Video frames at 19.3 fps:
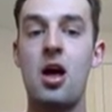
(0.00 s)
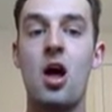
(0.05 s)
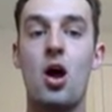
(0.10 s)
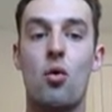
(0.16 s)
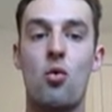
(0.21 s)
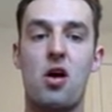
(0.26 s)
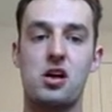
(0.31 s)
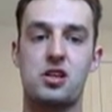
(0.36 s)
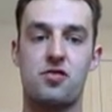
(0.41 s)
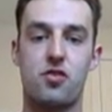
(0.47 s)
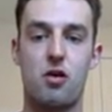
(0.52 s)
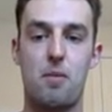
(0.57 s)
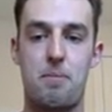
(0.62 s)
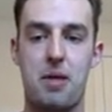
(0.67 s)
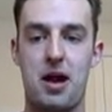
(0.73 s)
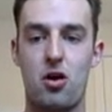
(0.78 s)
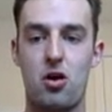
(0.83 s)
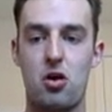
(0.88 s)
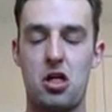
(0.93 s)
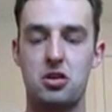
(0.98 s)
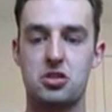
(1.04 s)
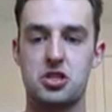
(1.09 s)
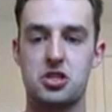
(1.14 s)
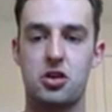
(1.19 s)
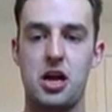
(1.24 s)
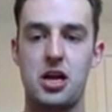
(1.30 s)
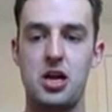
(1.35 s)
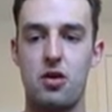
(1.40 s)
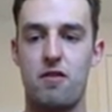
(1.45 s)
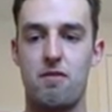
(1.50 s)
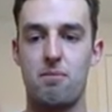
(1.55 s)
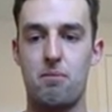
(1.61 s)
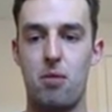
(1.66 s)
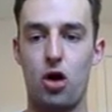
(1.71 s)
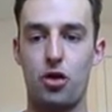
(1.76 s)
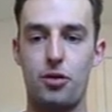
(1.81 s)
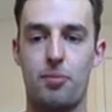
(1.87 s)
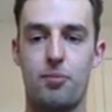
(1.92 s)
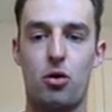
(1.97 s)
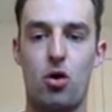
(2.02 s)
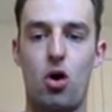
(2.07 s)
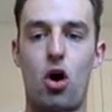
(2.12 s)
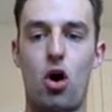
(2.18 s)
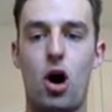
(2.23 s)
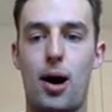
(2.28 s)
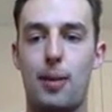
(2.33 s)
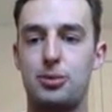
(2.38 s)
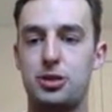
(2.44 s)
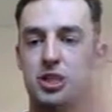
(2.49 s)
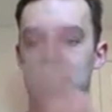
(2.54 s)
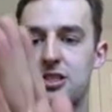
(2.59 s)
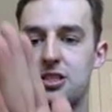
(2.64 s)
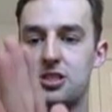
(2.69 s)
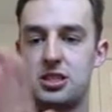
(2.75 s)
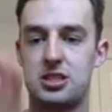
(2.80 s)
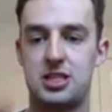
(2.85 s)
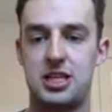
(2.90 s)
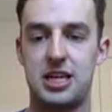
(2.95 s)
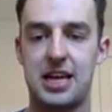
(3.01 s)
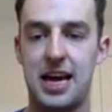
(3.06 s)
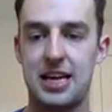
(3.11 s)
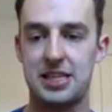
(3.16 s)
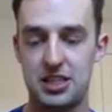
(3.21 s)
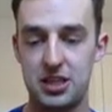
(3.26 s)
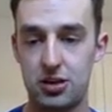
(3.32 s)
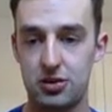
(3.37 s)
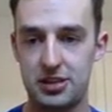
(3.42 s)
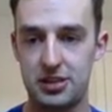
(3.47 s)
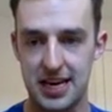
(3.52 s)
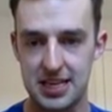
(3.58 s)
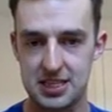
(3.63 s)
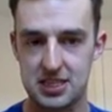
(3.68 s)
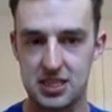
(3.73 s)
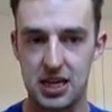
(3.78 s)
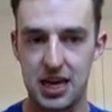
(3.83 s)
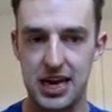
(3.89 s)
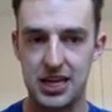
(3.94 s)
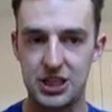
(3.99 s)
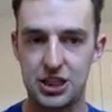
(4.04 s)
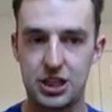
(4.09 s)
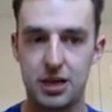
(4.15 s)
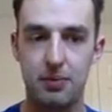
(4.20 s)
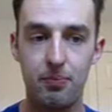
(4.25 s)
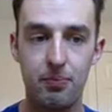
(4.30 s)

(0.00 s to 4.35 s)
whereas for a parallel circuit, you have multiple options to get to your destination.